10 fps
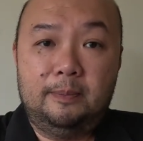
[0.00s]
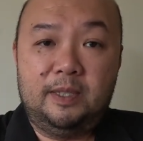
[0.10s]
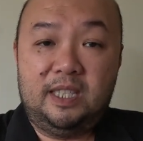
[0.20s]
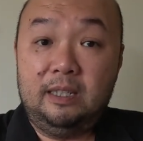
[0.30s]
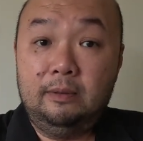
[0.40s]

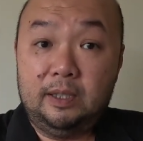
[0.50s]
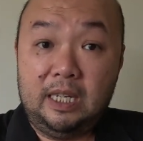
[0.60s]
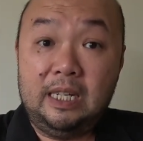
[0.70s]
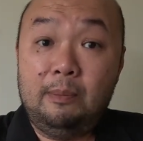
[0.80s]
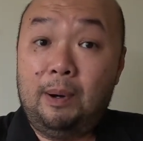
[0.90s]
steel, the
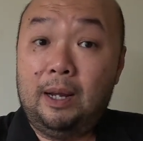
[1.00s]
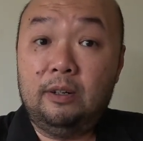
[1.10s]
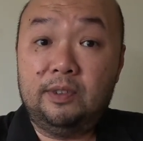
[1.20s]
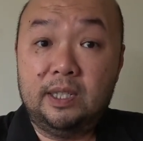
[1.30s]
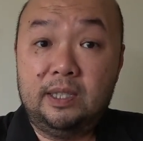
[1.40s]
inner
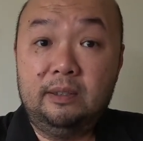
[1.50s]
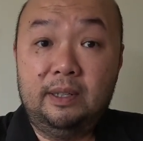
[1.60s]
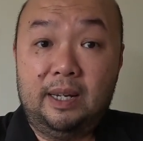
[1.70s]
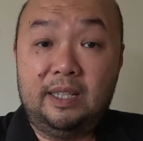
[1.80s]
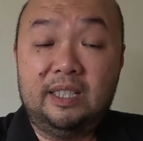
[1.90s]
part of the
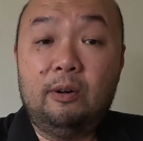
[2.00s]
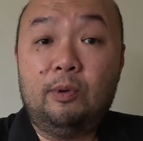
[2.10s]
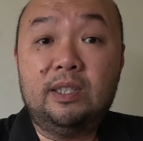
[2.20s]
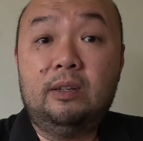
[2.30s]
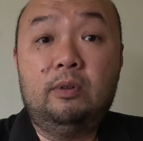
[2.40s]
steel, and it start
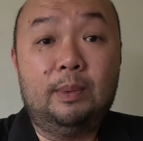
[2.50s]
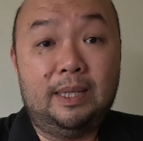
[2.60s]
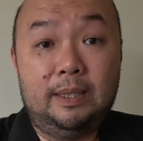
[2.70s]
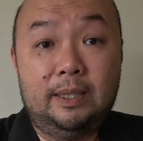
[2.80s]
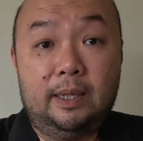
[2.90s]
rusting from
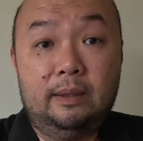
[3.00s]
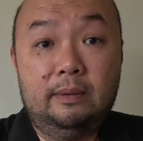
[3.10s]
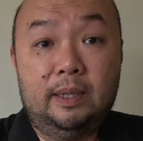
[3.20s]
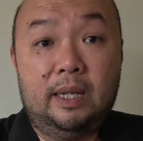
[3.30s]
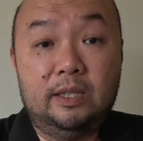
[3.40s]
the inside,
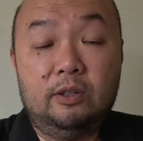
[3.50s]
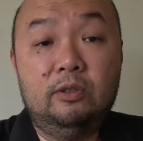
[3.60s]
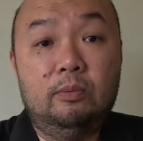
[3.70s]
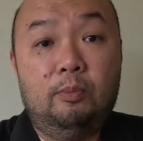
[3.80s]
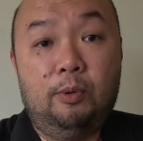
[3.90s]
and it's
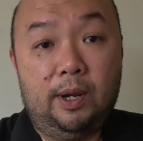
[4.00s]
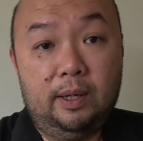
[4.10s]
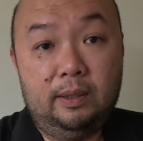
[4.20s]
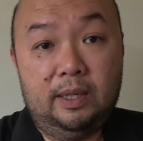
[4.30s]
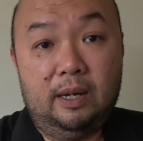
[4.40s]
going to
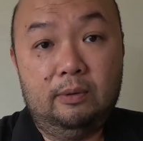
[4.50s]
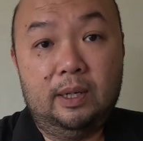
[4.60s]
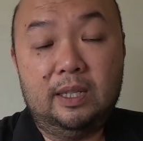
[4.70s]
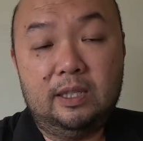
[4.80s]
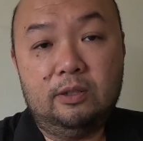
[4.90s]
break
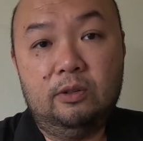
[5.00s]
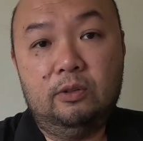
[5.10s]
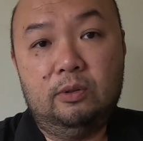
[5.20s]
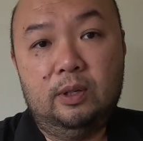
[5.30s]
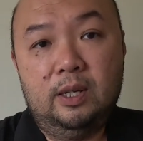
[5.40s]
down, and it's going
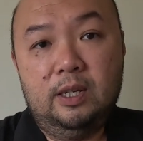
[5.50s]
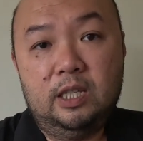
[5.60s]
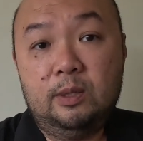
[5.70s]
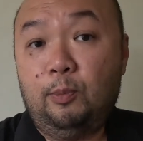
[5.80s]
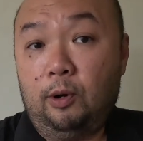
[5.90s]
to
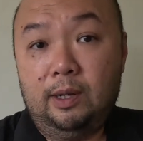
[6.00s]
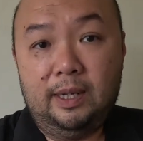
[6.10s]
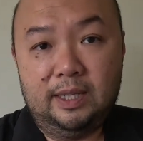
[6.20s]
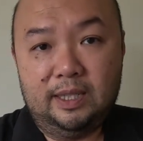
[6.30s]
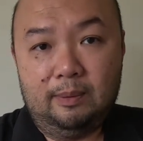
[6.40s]

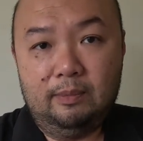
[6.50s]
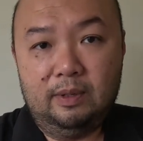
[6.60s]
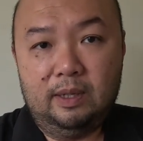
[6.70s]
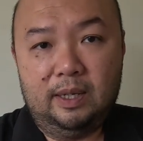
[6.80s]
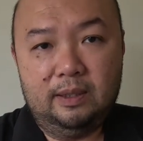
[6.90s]
spoil at the
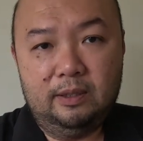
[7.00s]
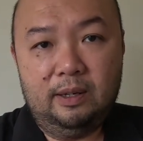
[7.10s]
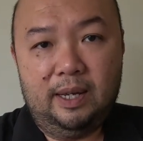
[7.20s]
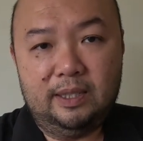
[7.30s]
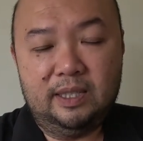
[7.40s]
same
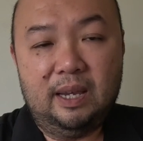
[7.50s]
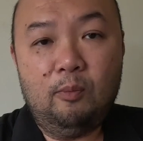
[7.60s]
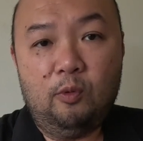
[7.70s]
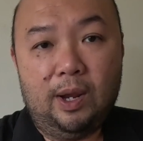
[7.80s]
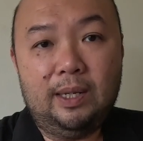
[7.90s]
not at the
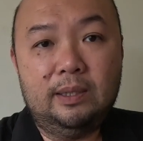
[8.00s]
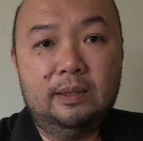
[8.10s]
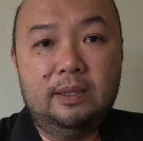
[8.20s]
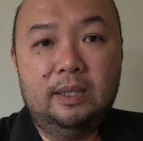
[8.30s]
same rate